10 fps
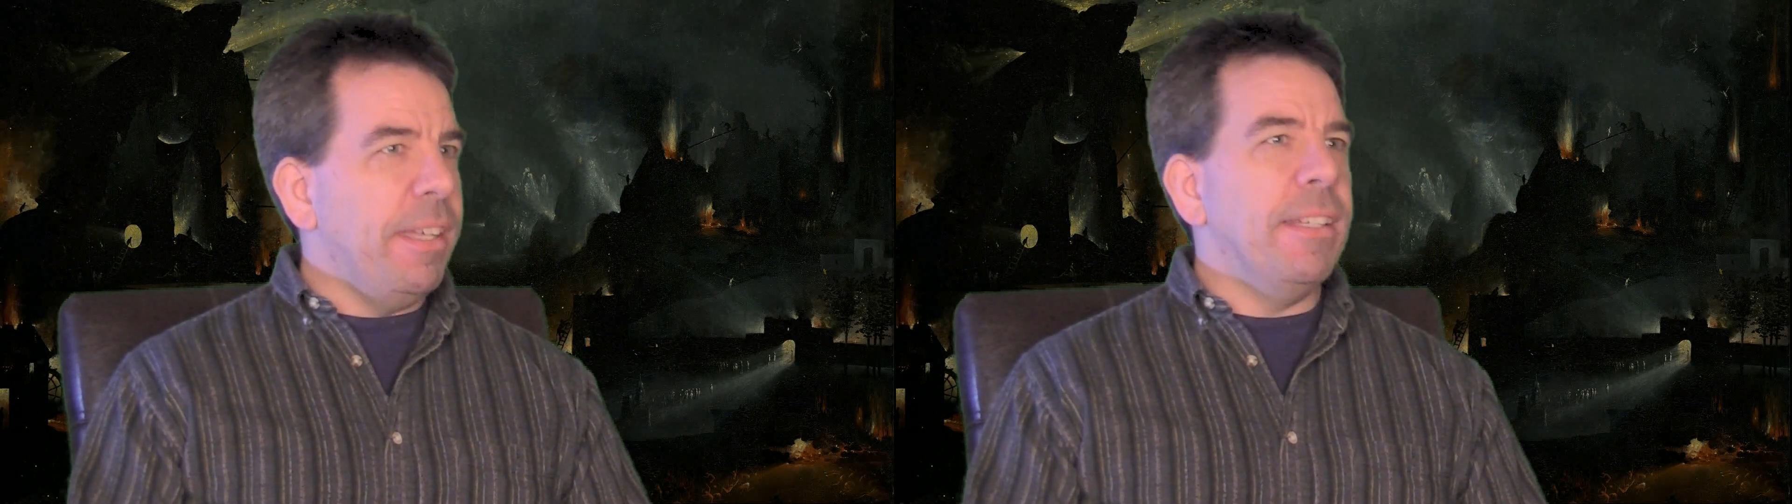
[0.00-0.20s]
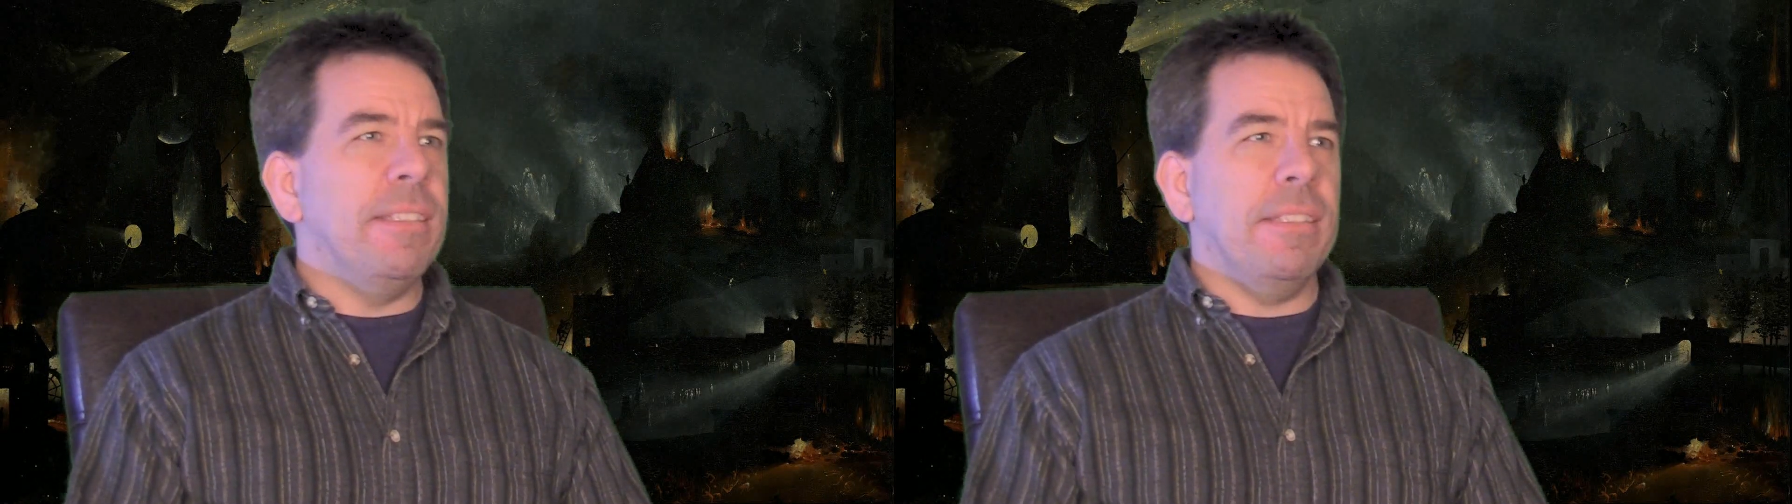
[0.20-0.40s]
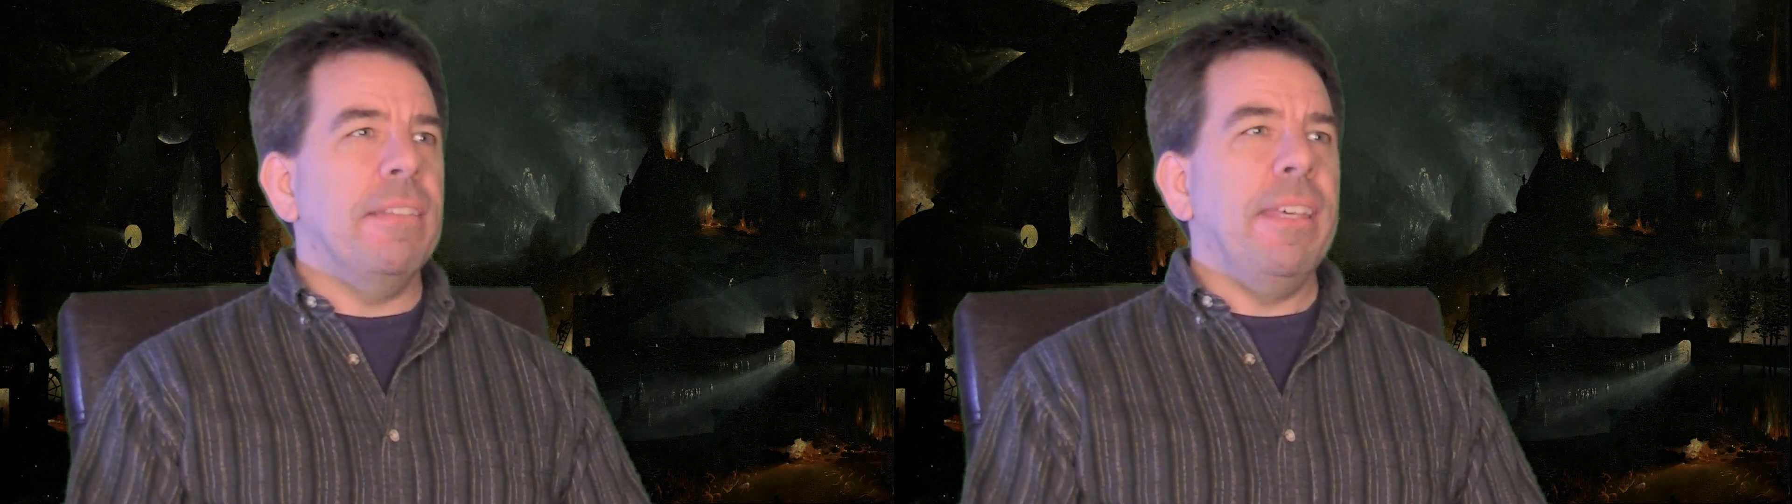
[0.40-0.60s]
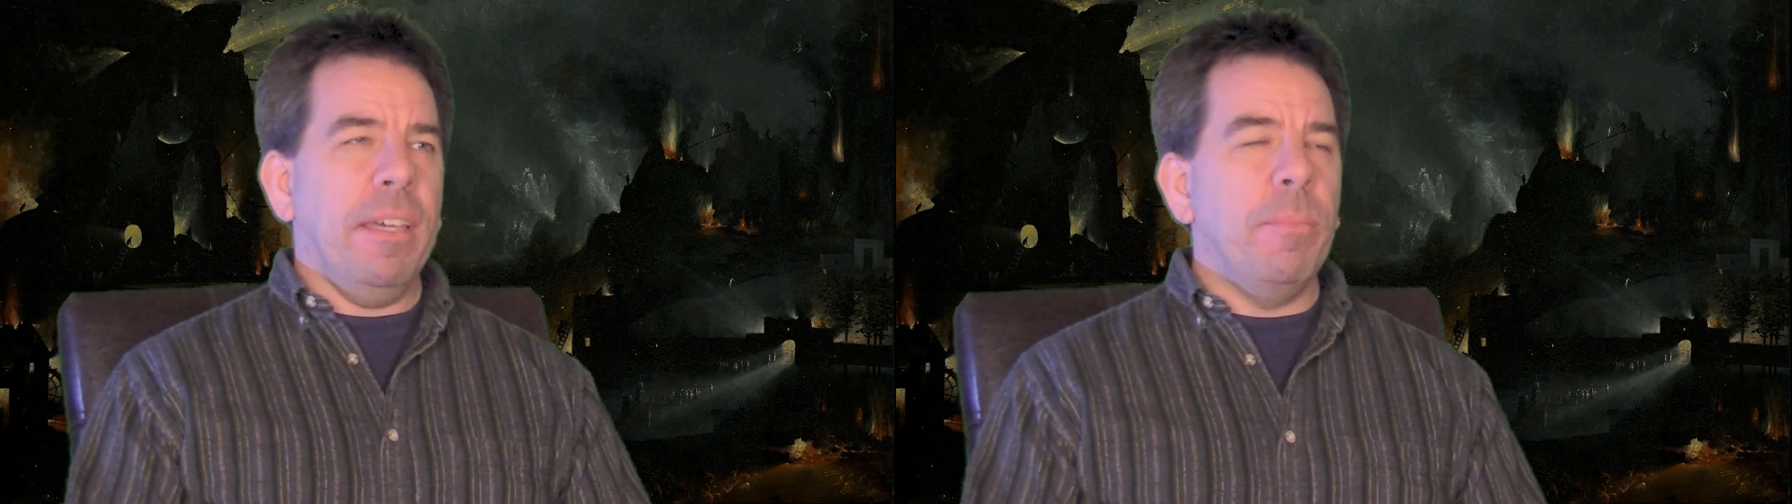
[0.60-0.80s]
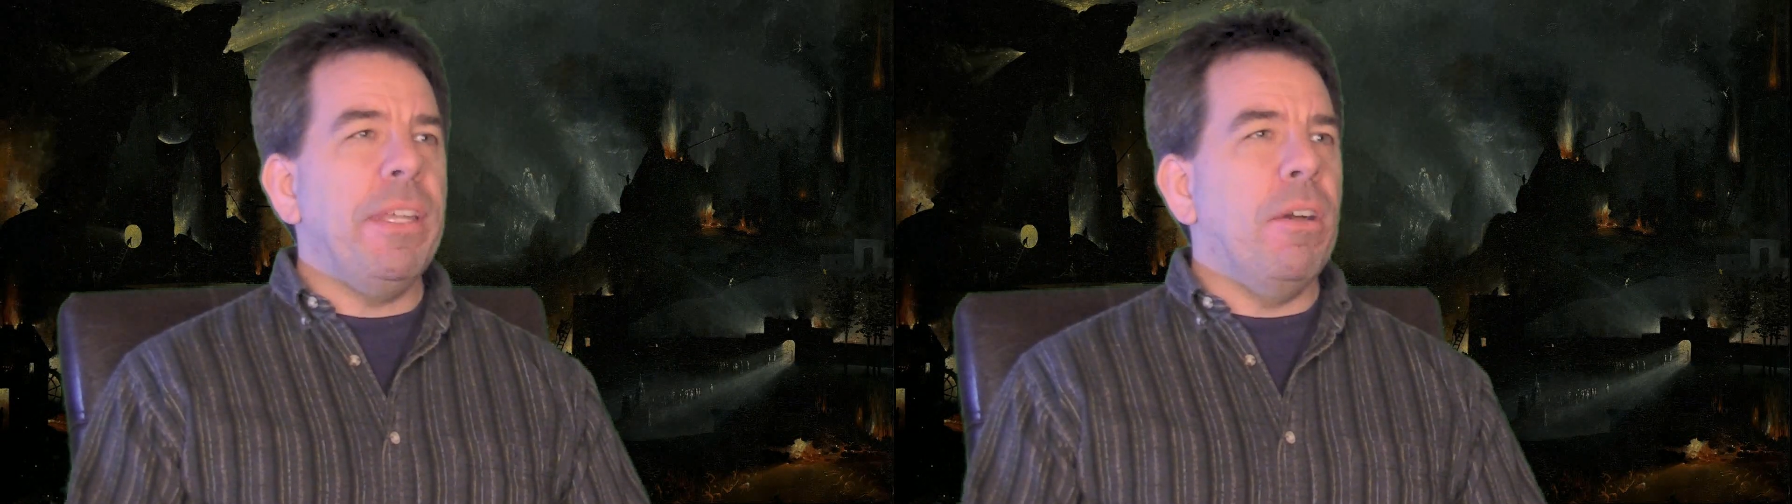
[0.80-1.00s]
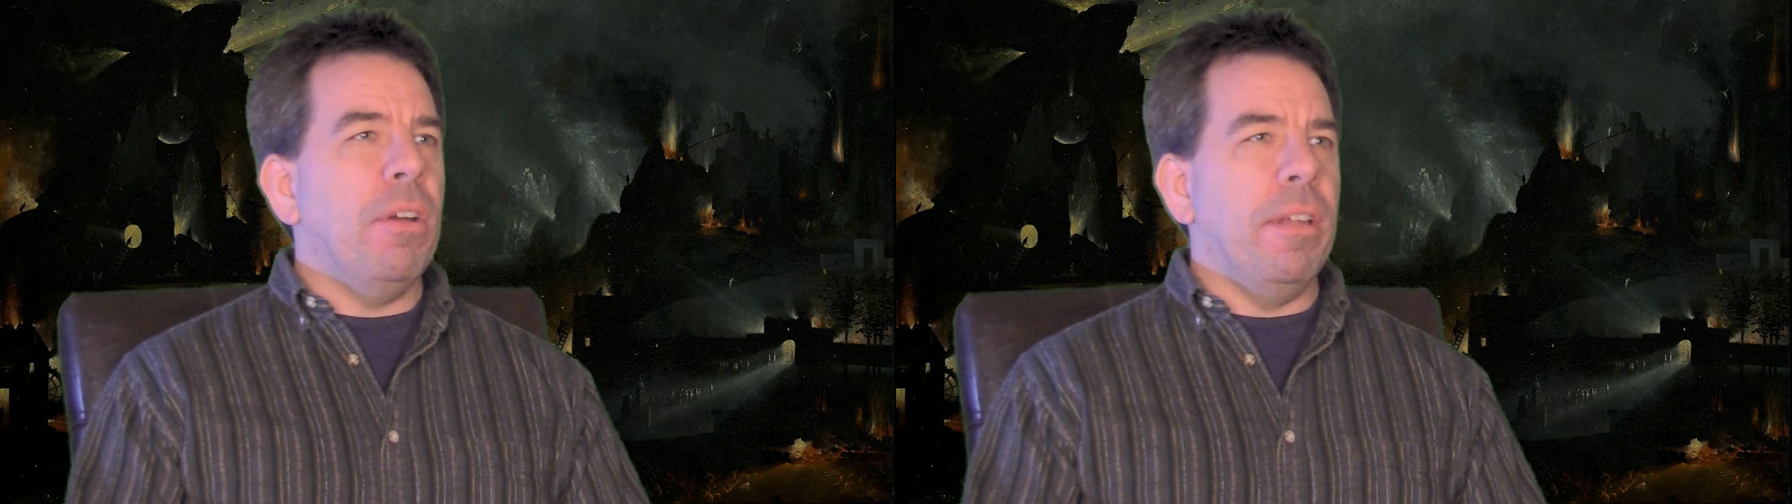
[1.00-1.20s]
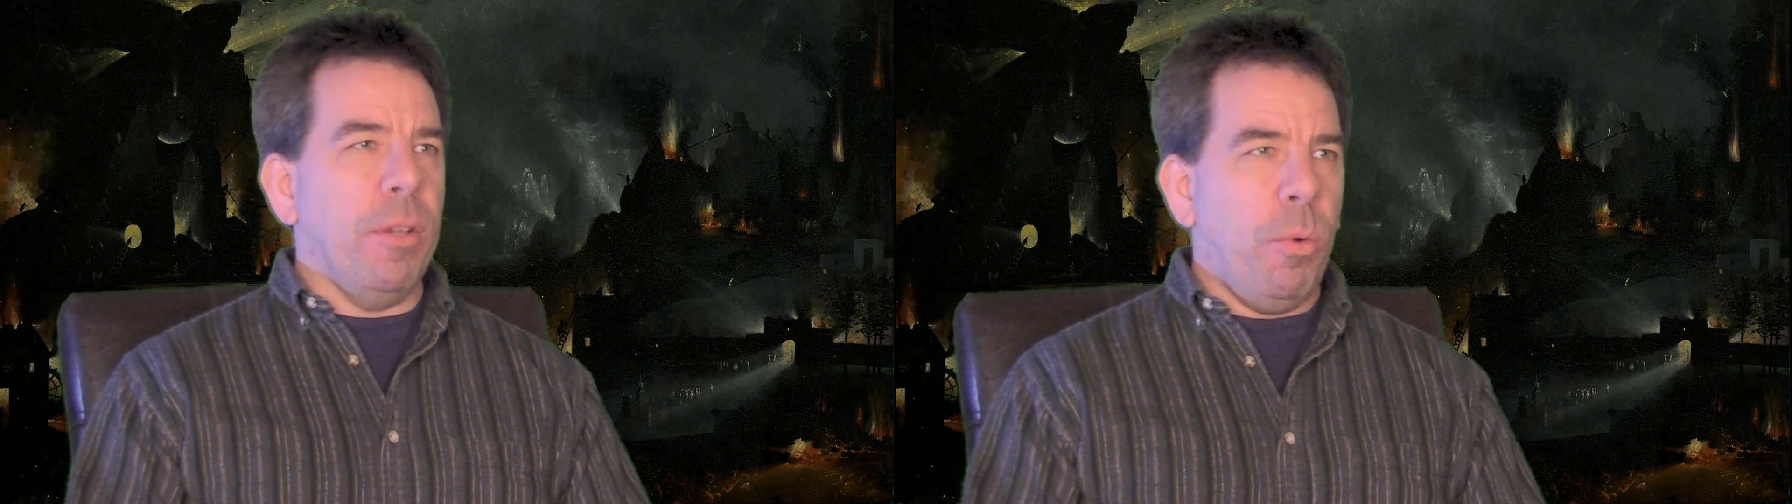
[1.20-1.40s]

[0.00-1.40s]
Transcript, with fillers: it's they come down on it